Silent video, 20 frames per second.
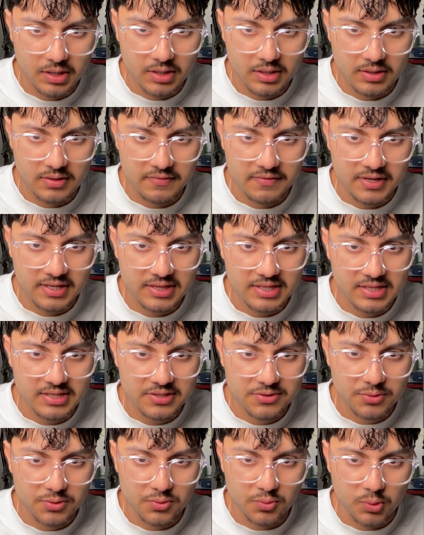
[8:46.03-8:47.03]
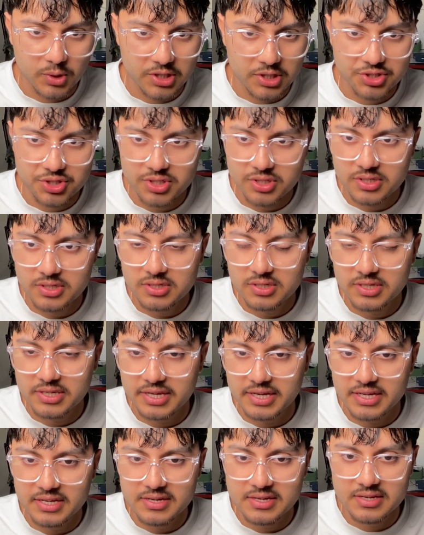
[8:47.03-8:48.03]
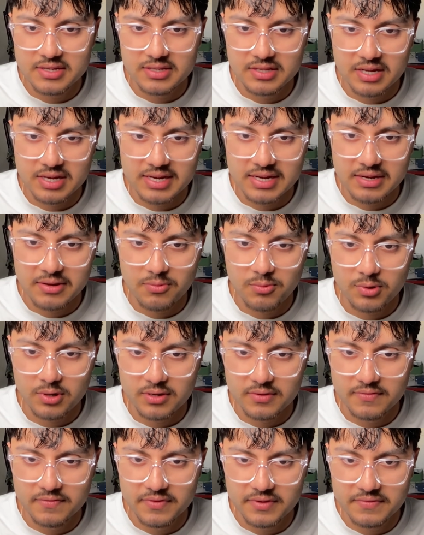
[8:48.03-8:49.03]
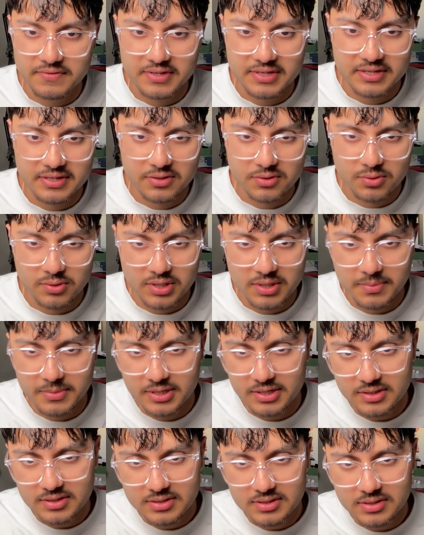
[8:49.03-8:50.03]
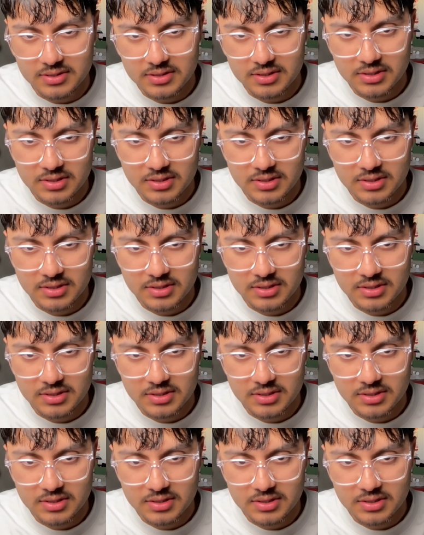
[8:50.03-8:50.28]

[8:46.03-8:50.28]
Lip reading: the fact that this was one-shotted again in like, what, 15, 20 minutes?